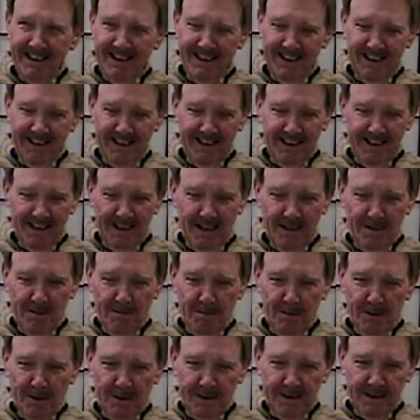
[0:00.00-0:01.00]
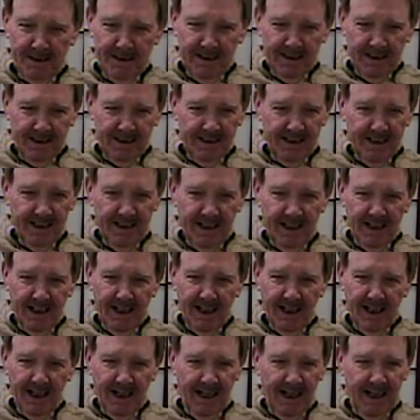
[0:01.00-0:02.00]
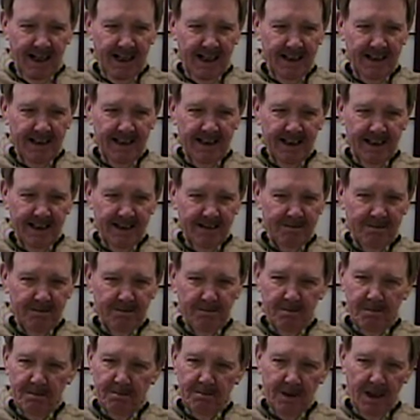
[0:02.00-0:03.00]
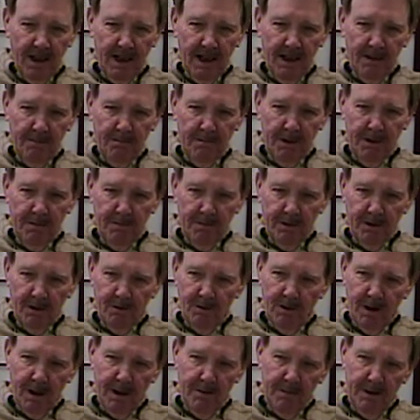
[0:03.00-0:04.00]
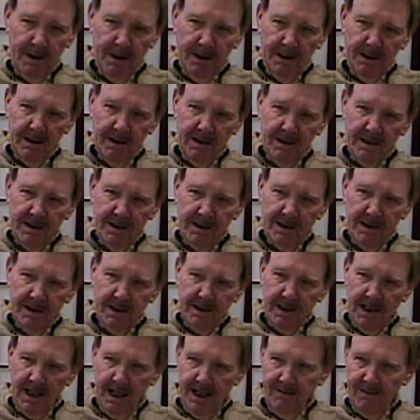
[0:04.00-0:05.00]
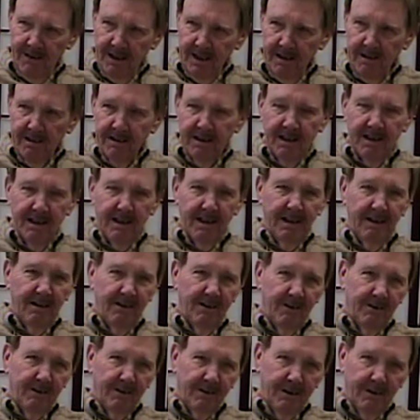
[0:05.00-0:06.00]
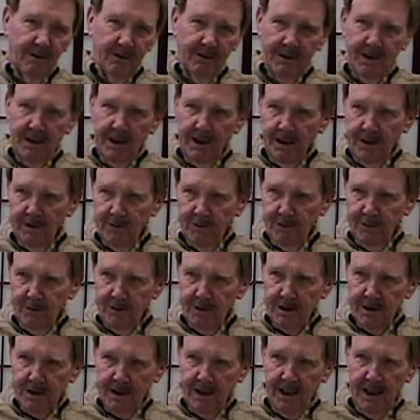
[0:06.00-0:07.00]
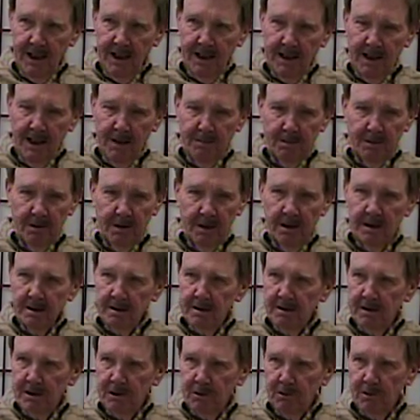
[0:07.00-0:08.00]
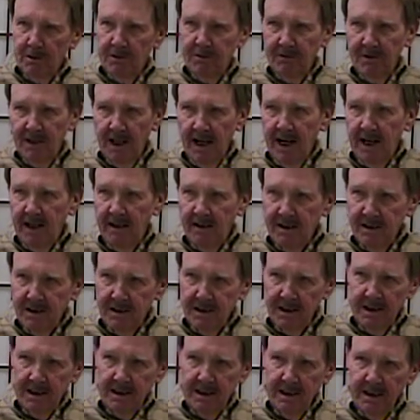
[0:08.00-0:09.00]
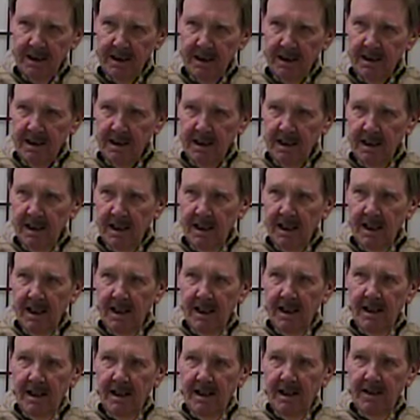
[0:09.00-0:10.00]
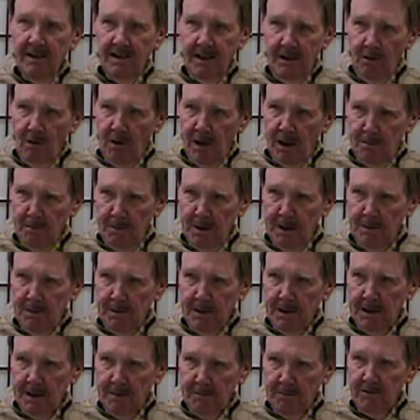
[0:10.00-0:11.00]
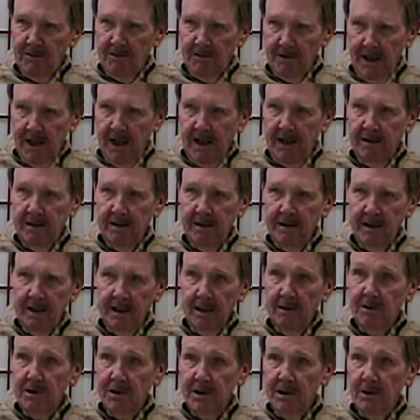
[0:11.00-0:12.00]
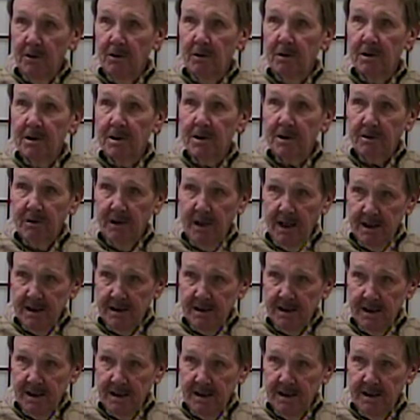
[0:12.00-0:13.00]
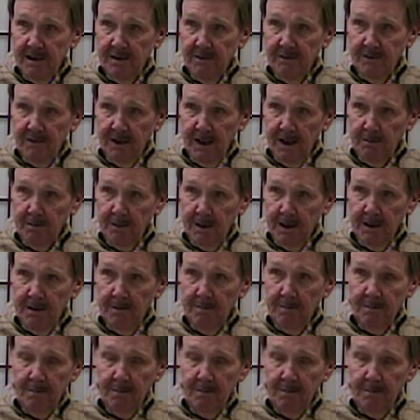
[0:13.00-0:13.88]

yeah. But I had a lot of people who wanted me to enlist in the Navy or in the Air Force. I had a couple of uncles who were flyers, and they wanted me to become a flyer. I was the oldest grandson in the family.